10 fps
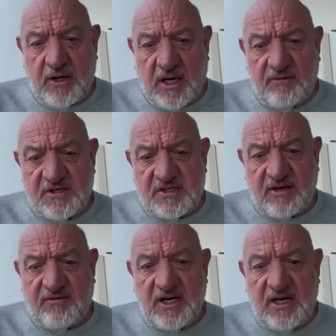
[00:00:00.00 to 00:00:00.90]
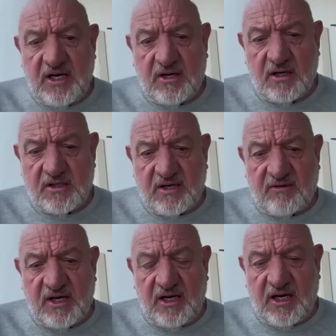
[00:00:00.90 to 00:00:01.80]
go over 70
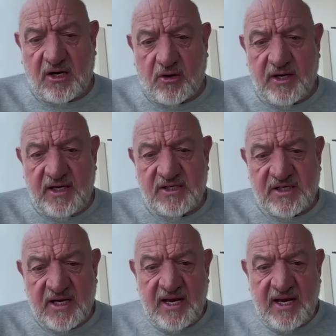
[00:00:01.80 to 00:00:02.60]
degrees.